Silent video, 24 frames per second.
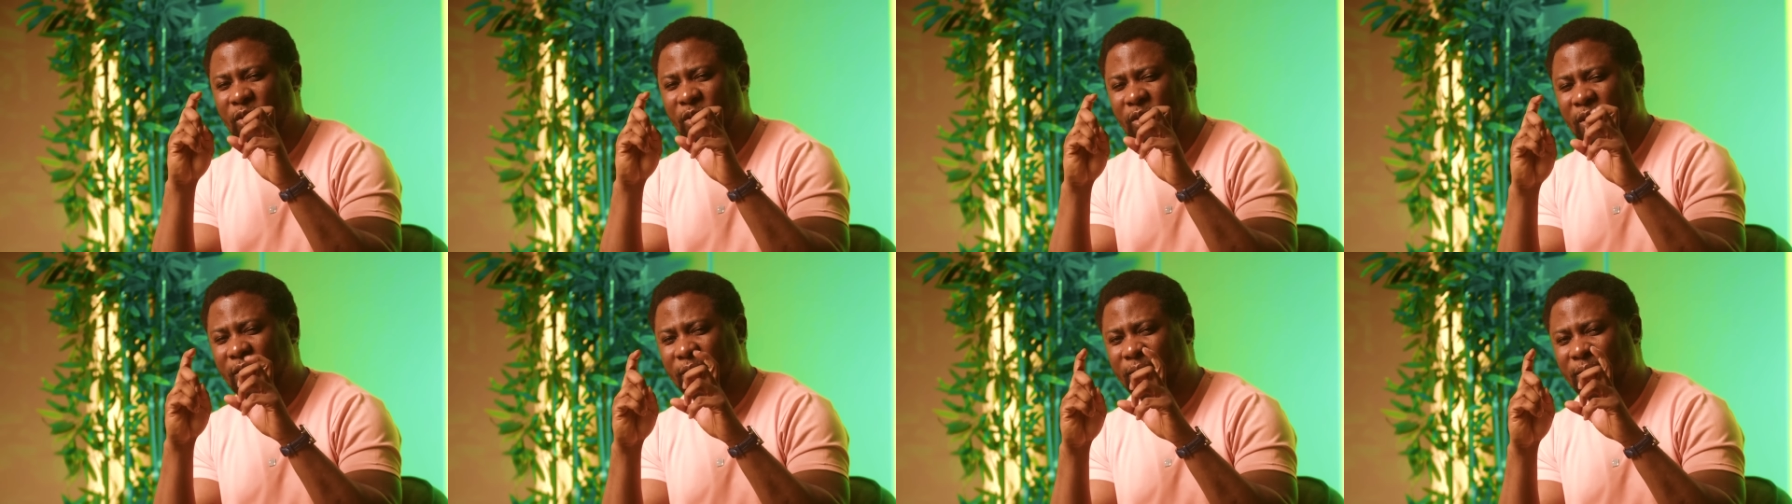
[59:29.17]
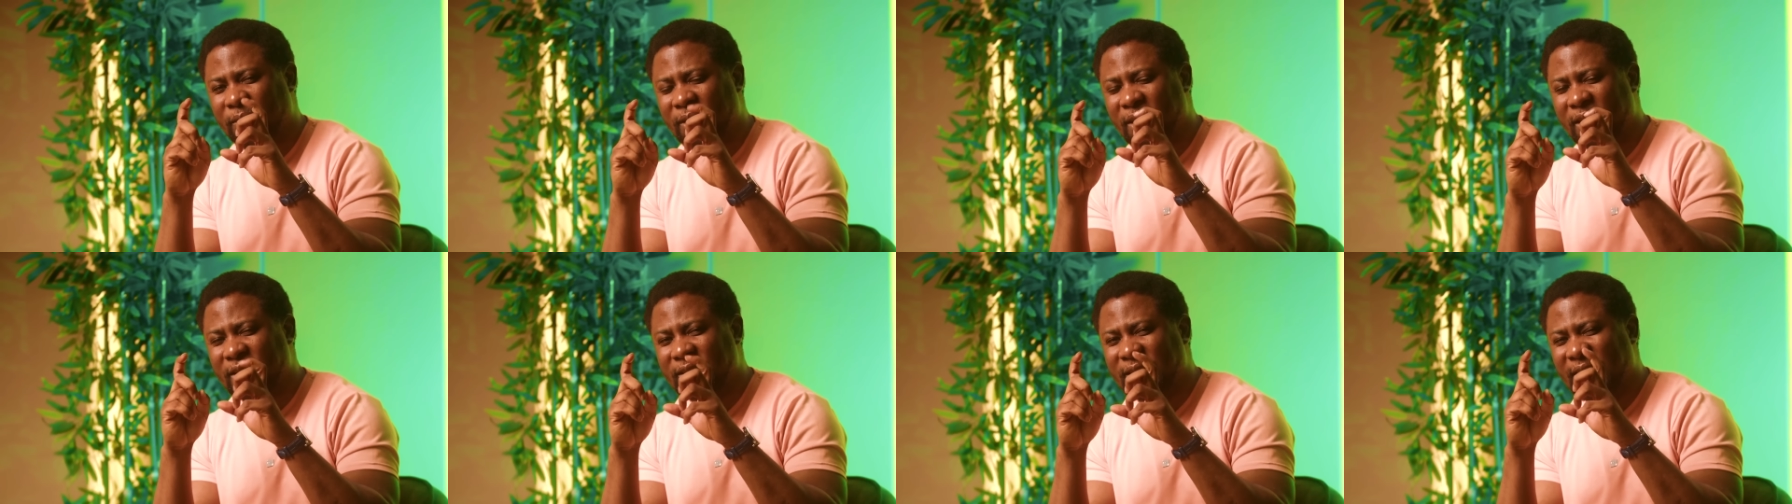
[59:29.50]

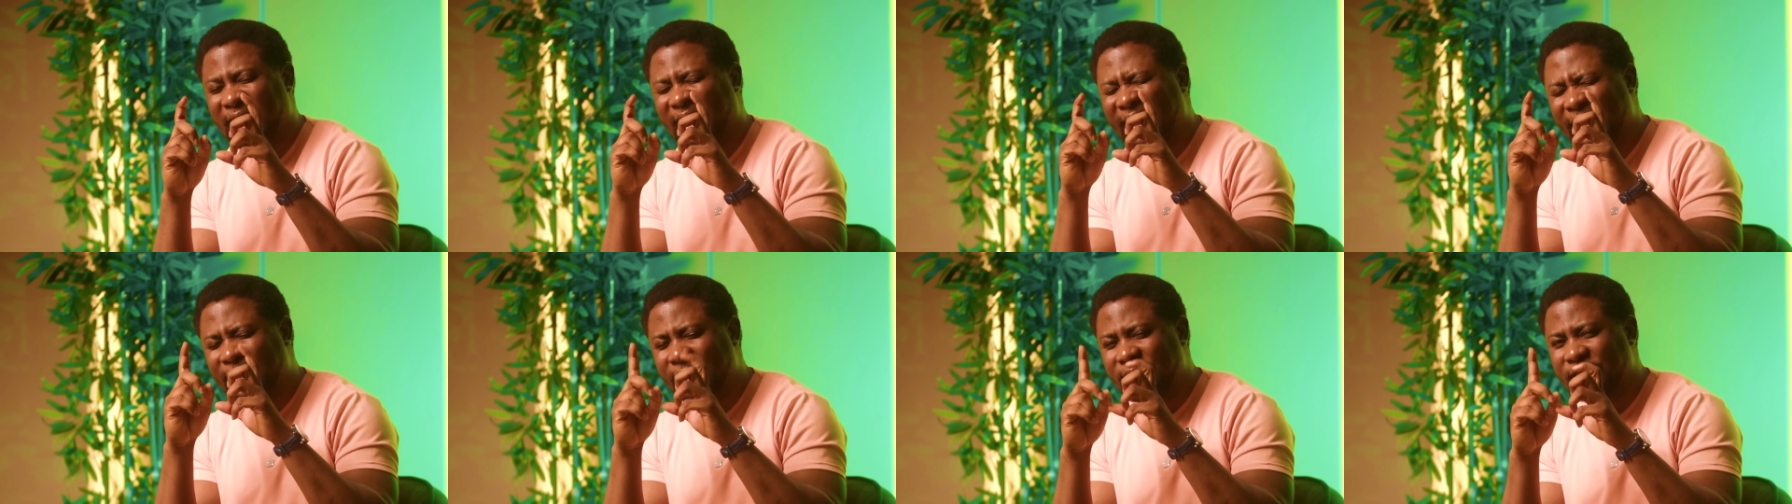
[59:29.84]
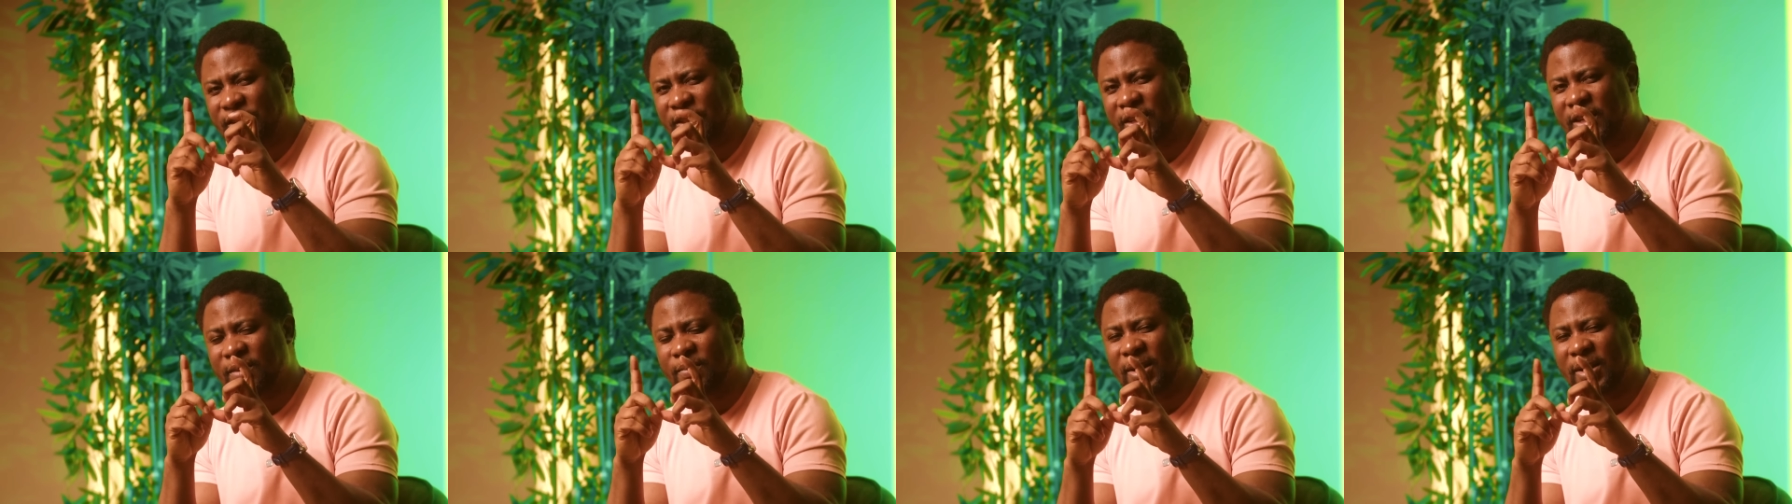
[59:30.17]
the
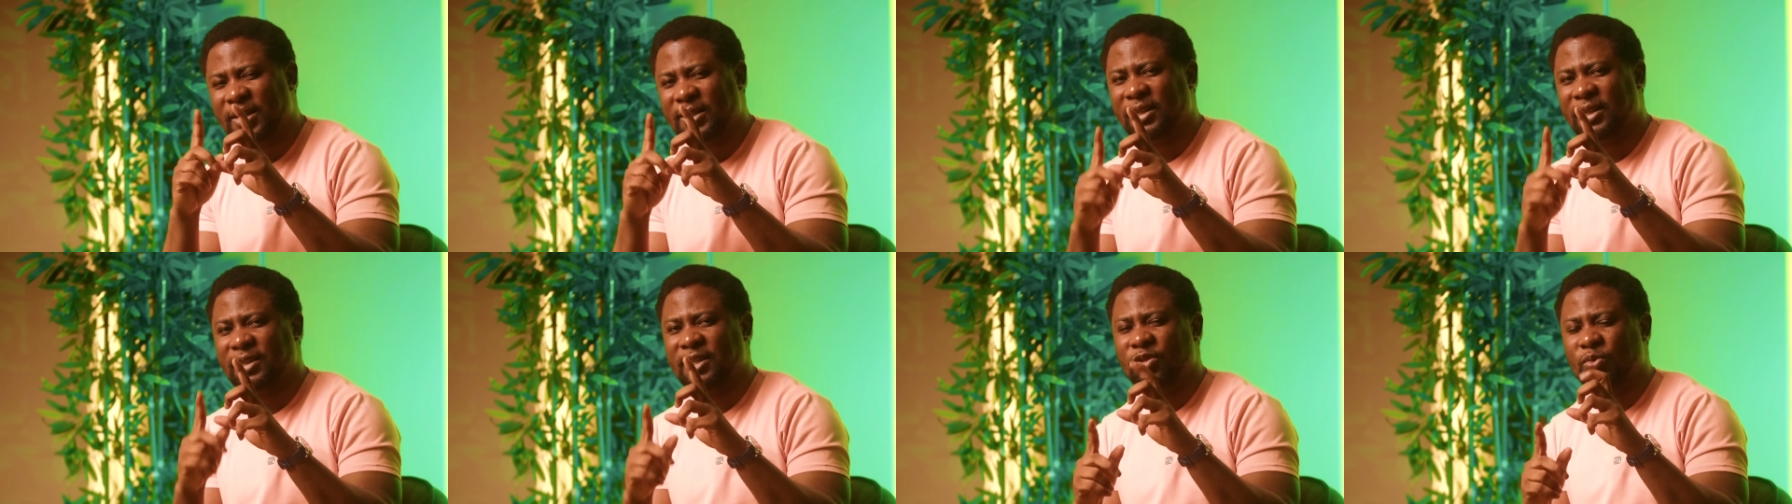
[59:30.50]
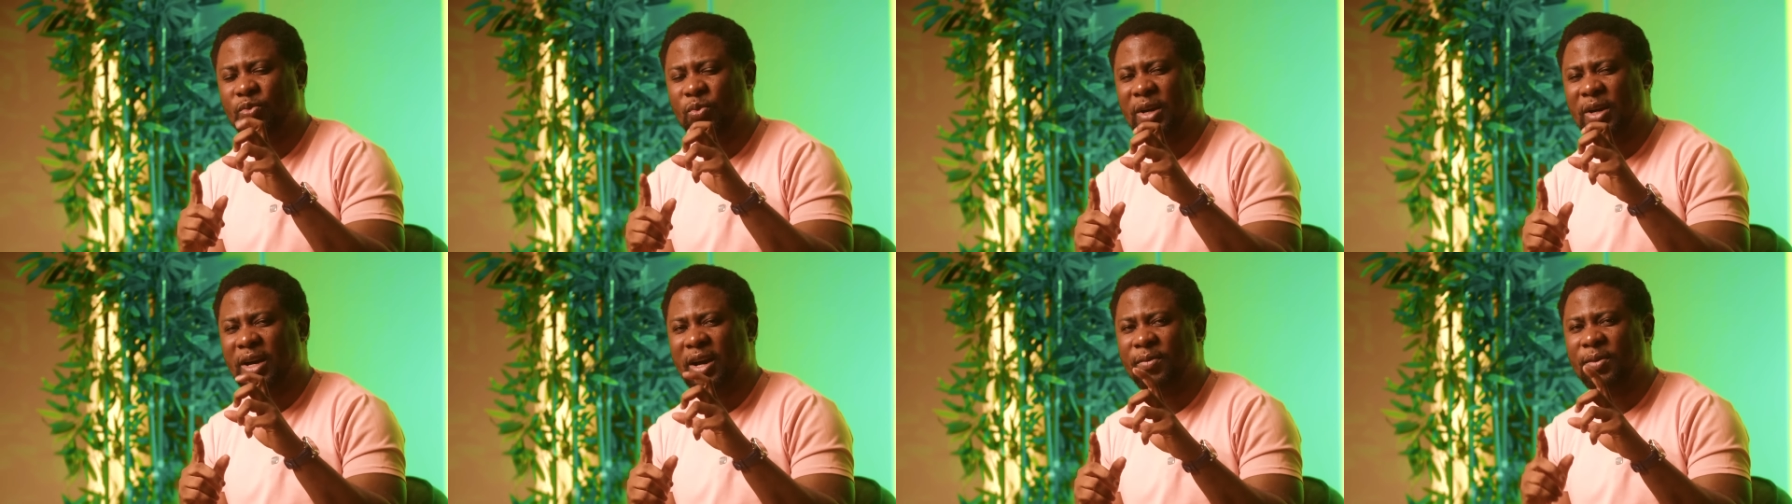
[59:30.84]
cliche messages
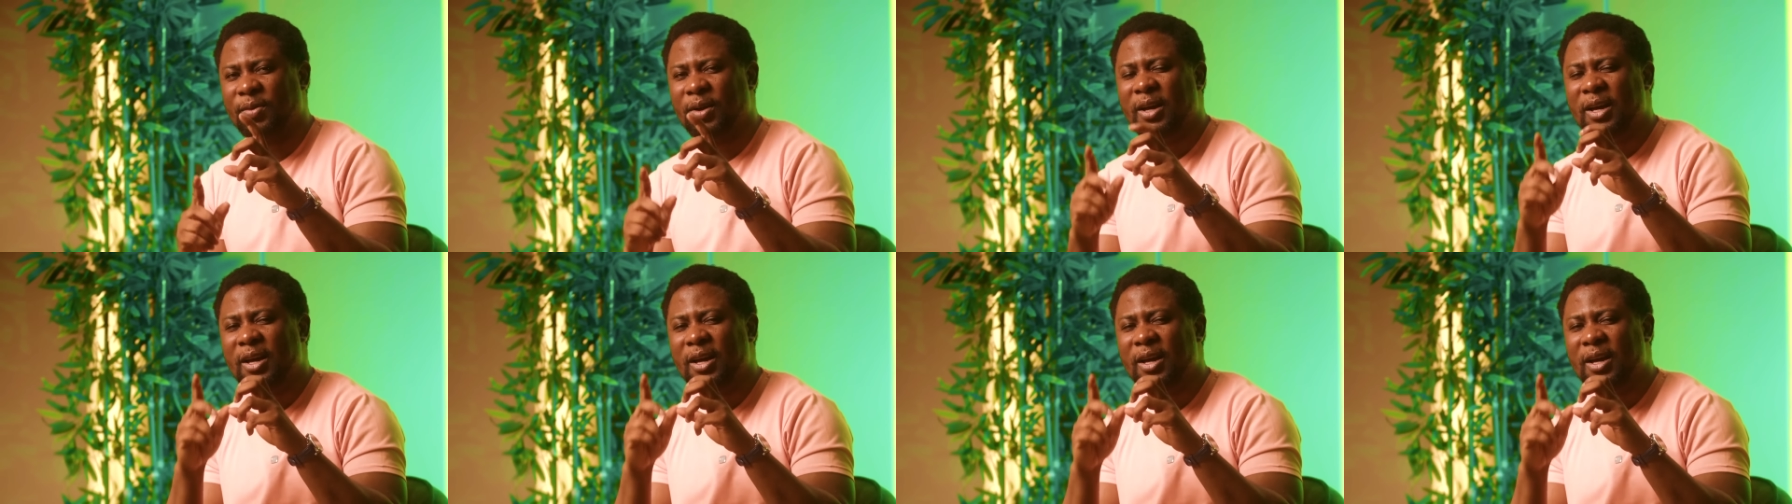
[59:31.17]
we have